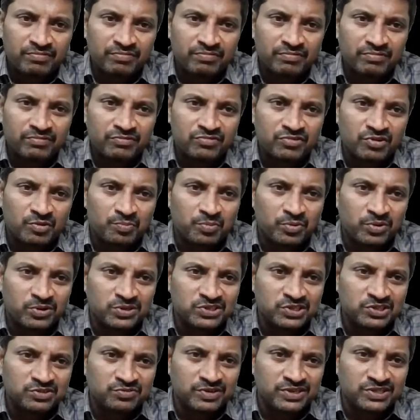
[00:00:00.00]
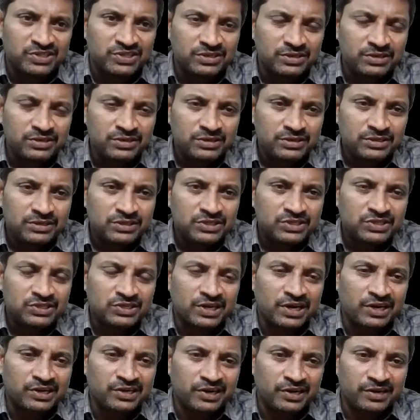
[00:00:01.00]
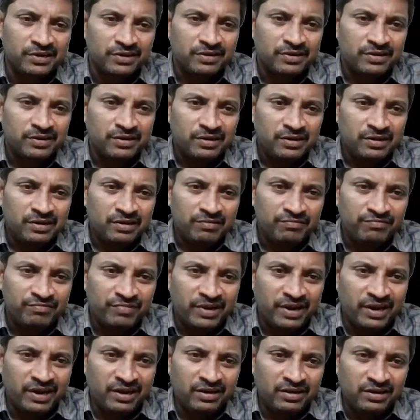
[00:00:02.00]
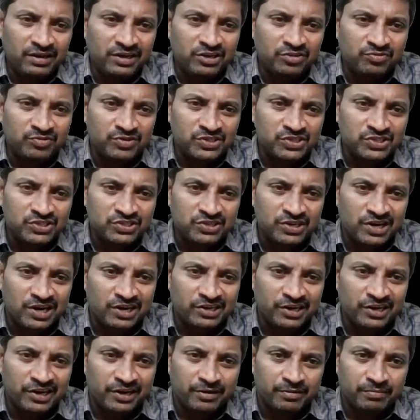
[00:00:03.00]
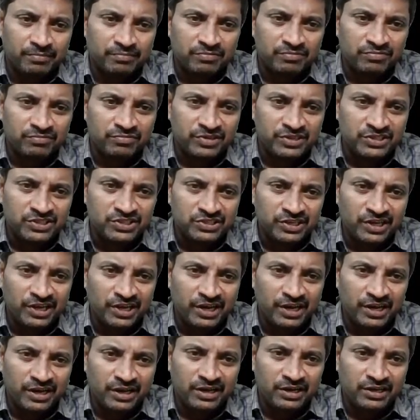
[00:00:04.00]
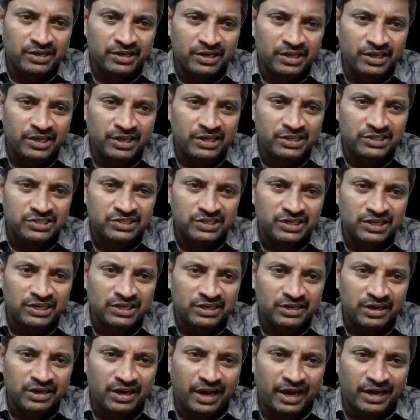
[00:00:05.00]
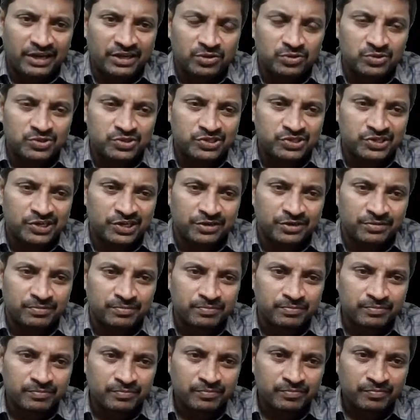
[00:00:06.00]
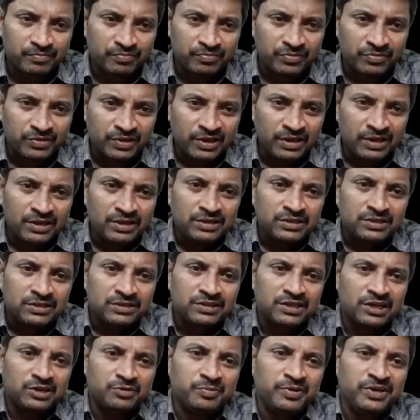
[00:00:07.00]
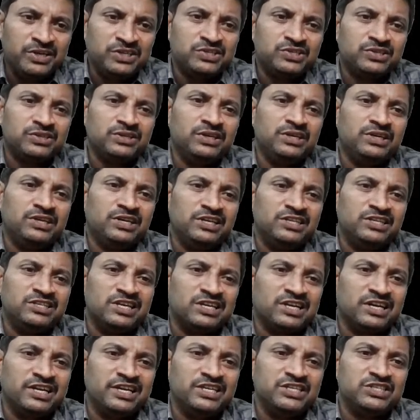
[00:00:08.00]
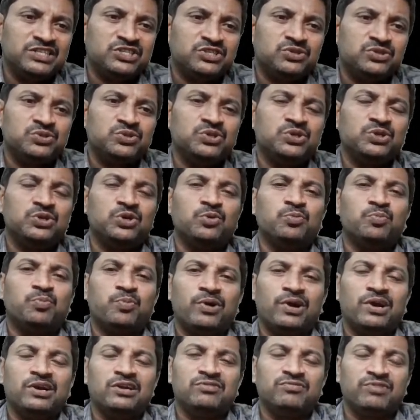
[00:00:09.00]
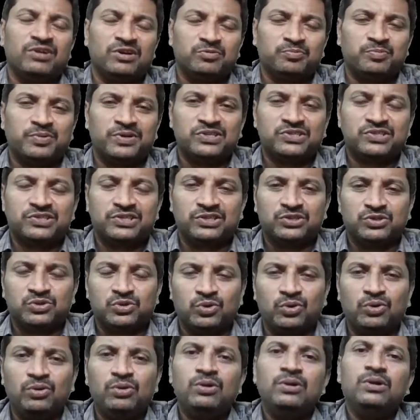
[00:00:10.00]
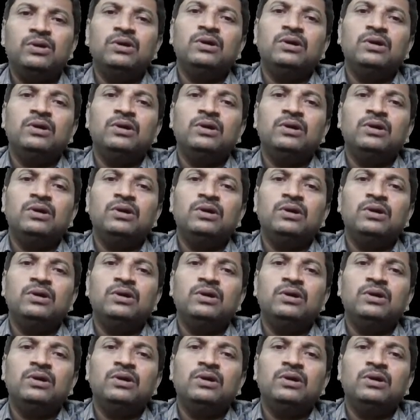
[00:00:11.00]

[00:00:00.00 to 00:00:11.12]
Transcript: Suppose it was started. When it was started, we say it is in active state. That means it is at least 0.1% to